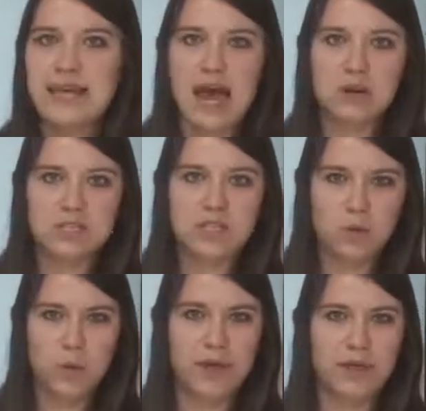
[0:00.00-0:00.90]
counted
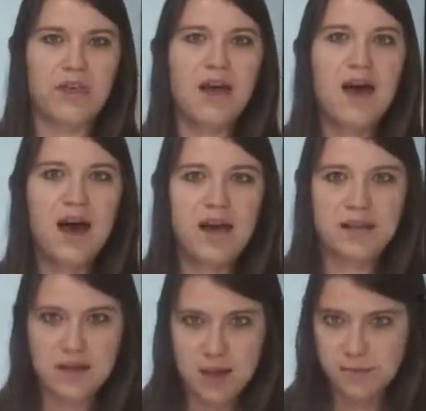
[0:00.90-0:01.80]
with a
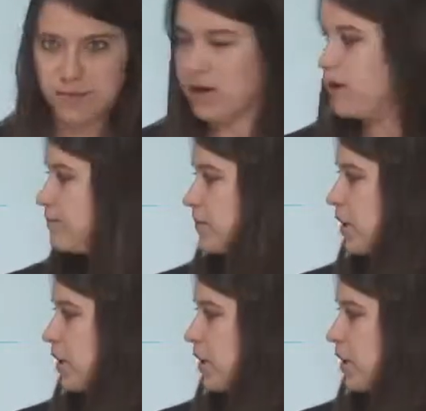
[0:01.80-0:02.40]
number.